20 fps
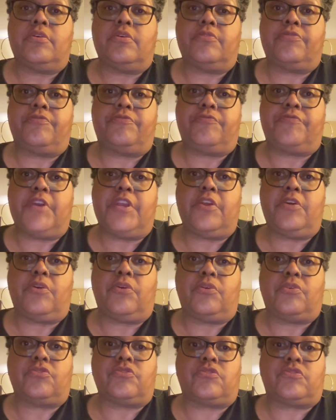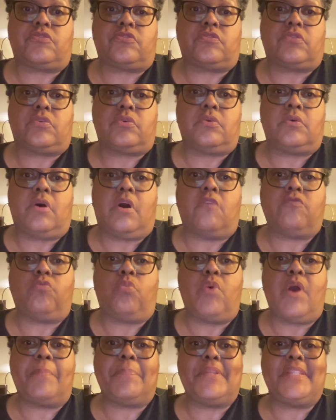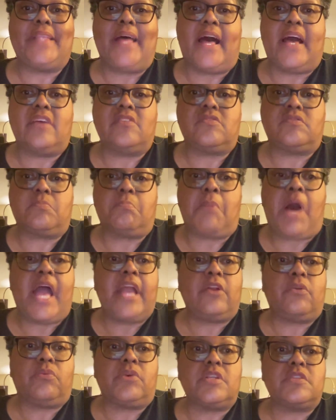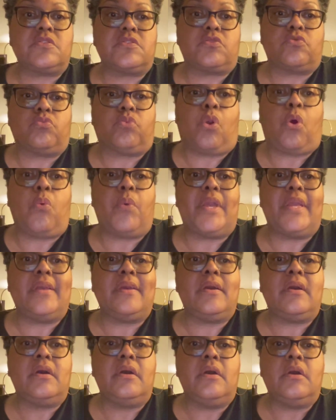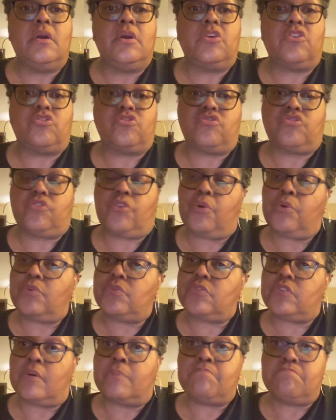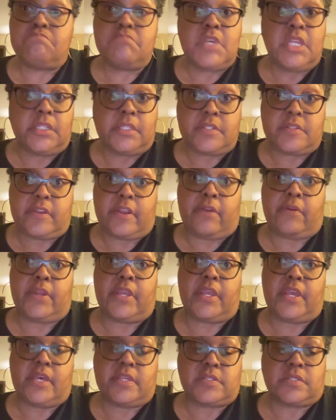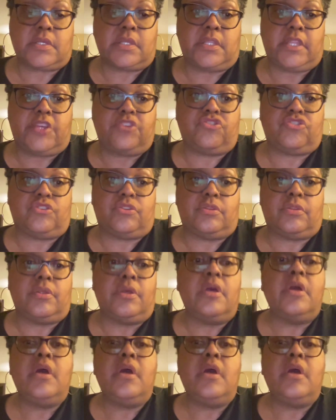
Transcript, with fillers: fears of weaponized migrants, growing concerns of military escalation.